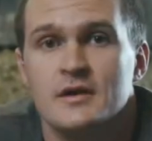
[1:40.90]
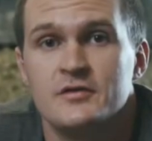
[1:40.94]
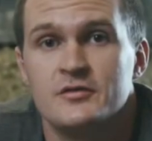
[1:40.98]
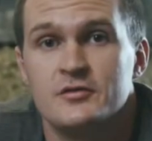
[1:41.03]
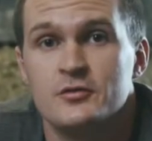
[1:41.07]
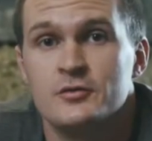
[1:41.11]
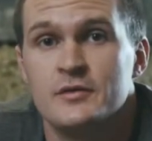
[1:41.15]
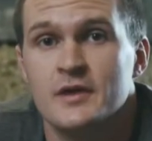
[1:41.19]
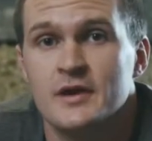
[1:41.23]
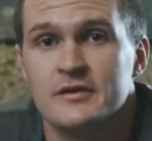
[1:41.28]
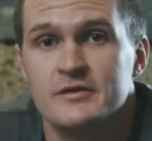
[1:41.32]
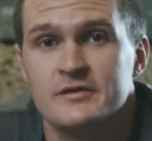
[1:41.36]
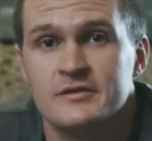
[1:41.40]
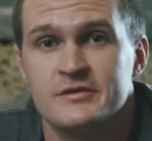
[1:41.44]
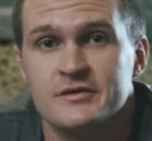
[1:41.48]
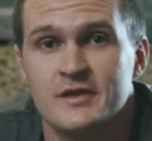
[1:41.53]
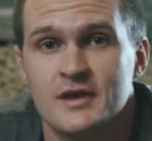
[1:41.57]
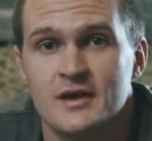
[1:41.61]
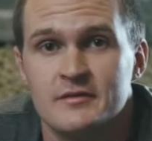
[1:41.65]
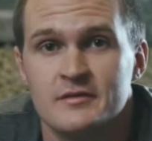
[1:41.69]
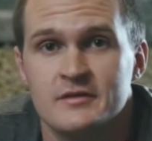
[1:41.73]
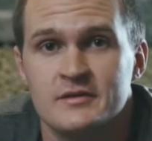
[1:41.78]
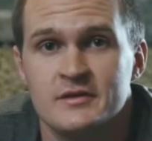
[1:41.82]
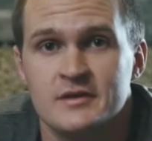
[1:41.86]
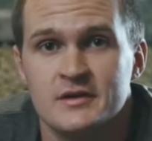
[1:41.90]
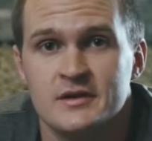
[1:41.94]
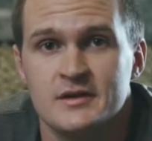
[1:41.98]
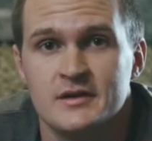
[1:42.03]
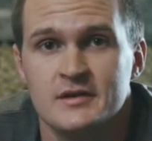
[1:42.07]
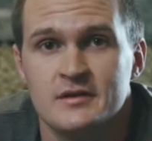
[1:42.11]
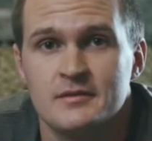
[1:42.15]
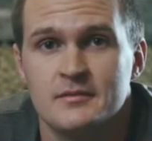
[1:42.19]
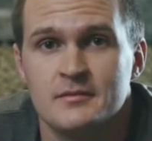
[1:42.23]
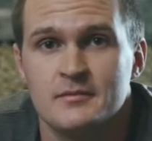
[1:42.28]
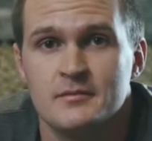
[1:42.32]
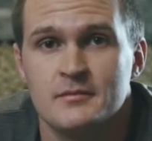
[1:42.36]
In
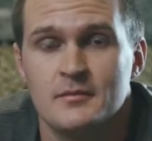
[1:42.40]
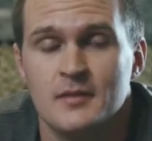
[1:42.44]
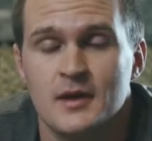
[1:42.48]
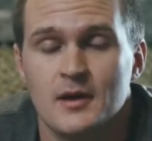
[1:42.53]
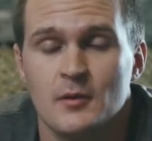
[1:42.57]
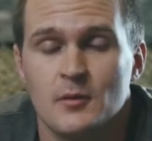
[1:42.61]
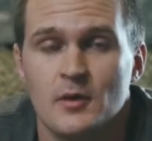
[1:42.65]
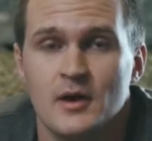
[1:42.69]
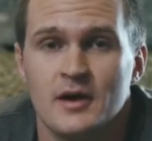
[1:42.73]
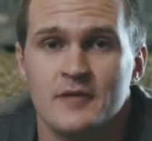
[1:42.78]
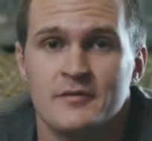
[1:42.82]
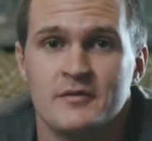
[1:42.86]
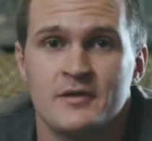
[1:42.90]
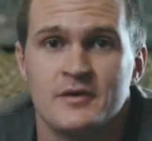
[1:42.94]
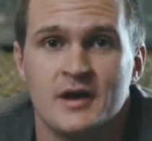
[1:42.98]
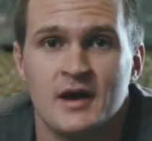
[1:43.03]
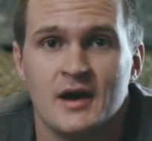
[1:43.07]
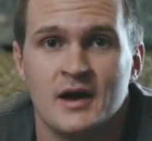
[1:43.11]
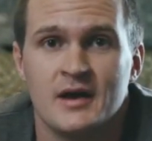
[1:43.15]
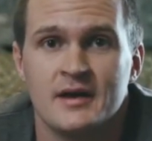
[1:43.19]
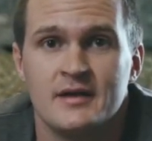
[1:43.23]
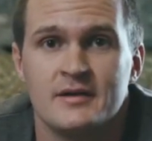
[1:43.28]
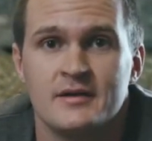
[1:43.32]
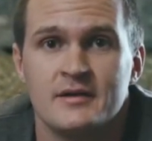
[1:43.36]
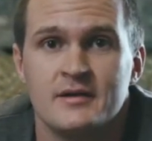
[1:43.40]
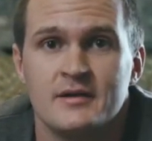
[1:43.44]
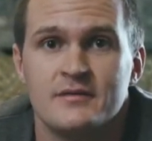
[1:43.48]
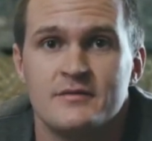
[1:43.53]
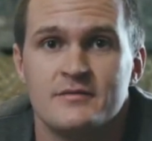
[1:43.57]
2017, my wife and I